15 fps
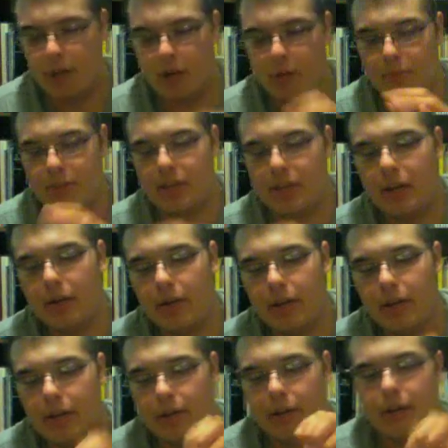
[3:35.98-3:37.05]
The carry
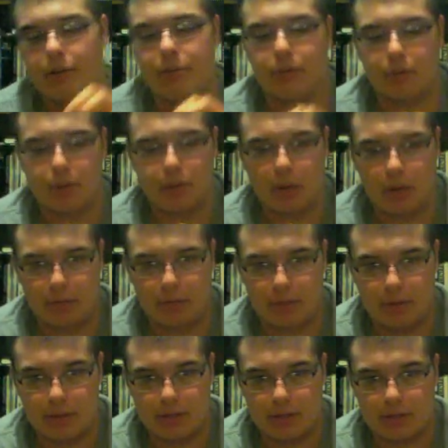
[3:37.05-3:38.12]
handle, here's the only problem with
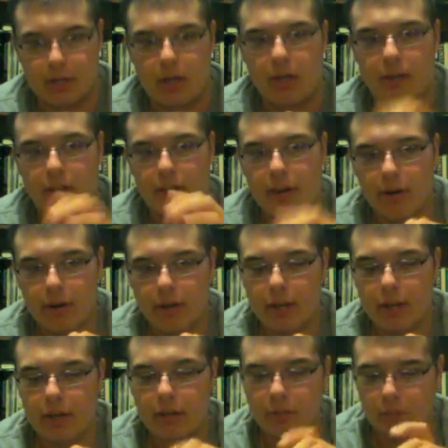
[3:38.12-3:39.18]
this. Carry
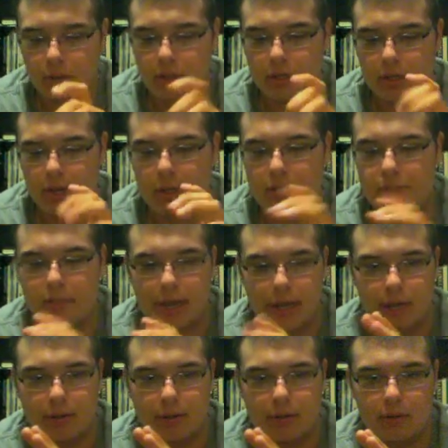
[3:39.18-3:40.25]
handle does bend,
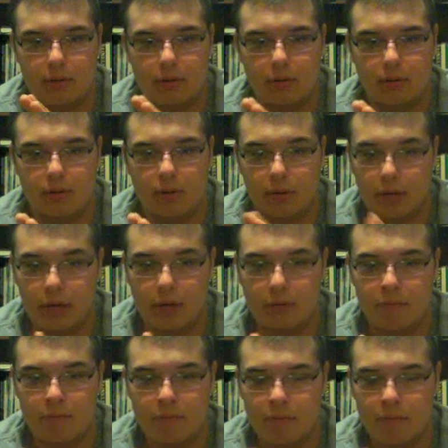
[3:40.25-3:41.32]
okay?
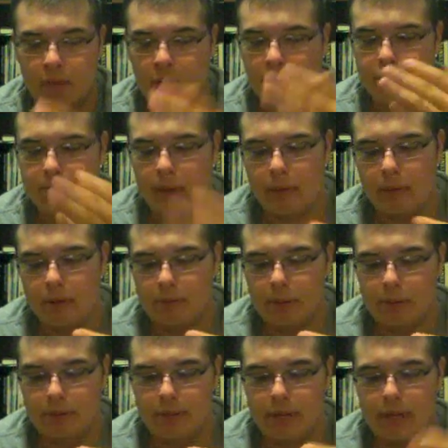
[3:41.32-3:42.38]
Despite what other people
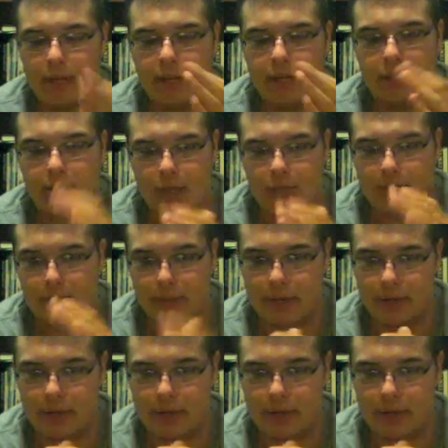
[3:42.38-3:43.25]
say, it does bend.